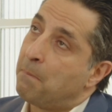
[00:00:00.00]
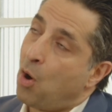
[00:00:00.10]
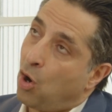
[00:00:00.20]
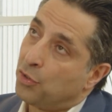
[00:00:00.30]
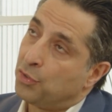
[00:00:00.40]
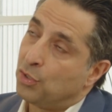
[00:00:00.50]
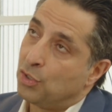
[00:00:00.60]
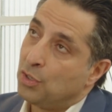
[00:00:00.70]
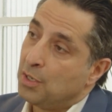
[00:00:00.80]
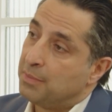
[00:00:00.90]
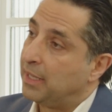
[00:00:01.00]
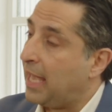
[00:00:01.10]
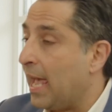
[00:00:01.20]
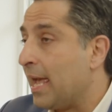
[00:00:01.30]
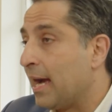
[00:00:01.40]
partner be like,
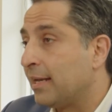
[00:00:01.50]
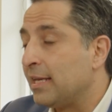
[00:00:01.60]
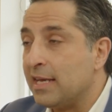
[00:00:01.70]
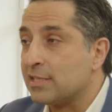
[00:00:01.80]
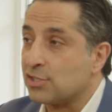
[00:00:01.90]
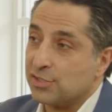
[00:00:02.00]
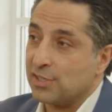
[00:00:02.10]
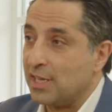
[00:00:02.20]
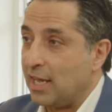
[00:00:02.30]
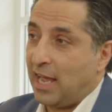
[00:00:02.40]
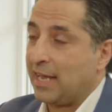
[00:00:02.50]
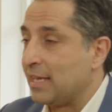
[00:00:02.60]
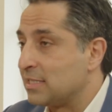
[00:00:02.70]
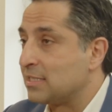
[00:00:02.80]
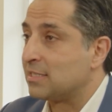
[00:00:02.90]
hey, honey, I
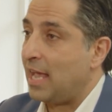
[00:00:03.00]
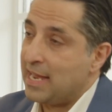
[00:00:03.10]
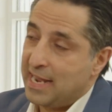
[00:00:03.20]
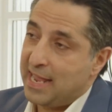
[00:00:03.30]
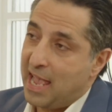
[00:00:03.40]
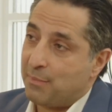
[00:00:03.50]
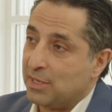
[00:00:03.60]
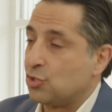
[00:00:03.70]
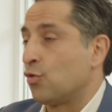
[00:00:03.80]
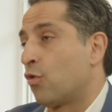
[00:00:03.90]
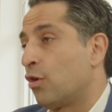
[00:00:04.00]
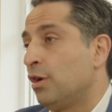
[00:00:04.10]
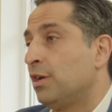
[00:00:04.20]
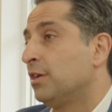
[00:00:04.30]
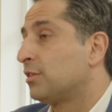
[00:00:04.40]
guess it's 8 a.m. It's
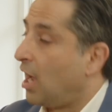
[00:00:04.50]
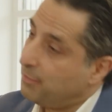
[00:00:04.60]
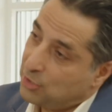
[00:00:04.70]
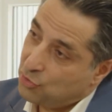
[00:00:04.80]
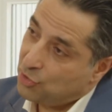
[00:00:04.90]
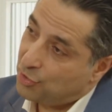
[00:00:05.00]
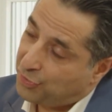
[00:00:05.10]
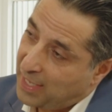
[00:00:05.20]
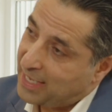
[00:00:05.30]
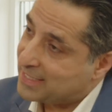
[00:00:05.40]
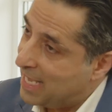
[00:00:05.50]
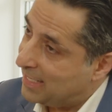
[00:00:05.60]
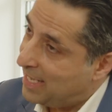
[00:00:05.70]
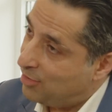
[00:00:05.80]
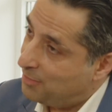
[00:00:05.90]
your time to do your thing. Is that
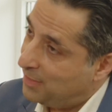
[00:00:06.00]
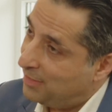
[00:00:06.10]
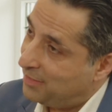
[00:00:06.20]
accountability?